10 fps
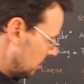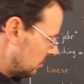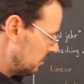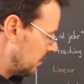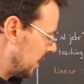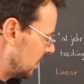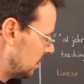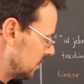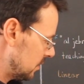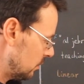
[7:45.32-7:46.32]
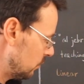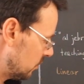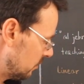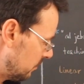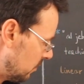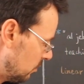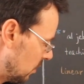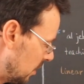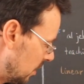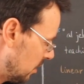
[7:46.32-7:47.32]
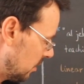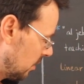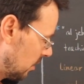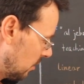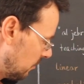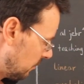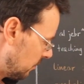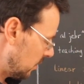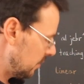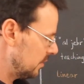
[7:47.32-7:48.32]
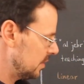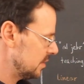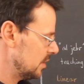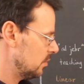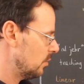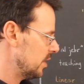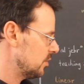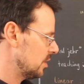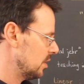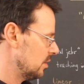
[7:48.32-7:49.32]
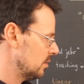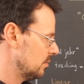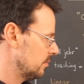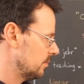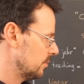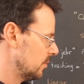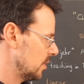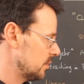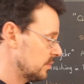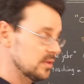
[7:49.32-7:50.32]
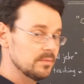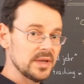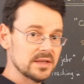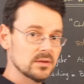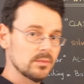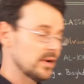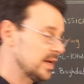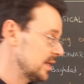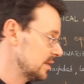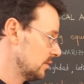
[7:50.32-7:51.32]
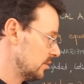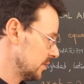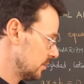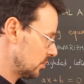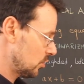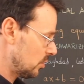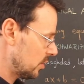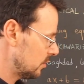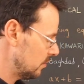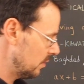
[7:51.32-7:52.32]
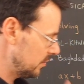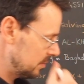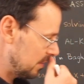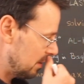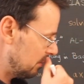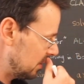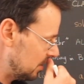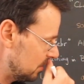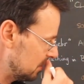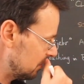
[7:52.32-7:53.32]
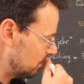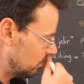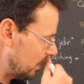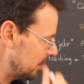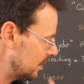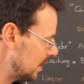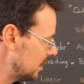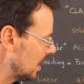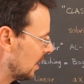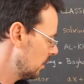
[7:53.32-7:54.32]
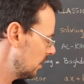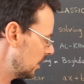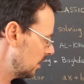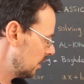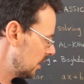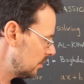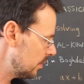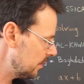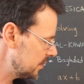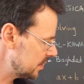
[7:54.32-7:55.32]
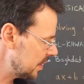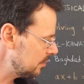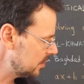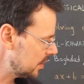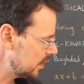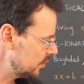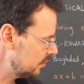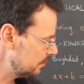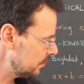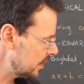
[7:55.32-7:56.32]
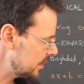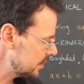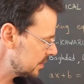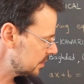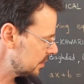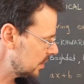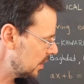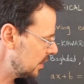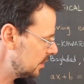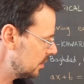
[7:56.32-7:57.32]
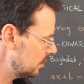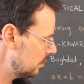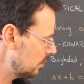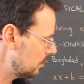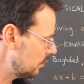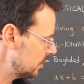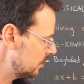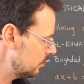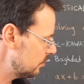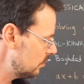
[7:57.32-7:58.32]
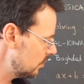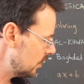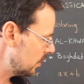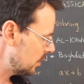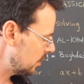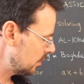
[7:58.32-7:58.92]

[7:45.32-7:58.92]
to find a solution formula for this equation here. This was a big surprise and also a shock to those mathematicians who tried that. And at about the same time in France, in 1832, a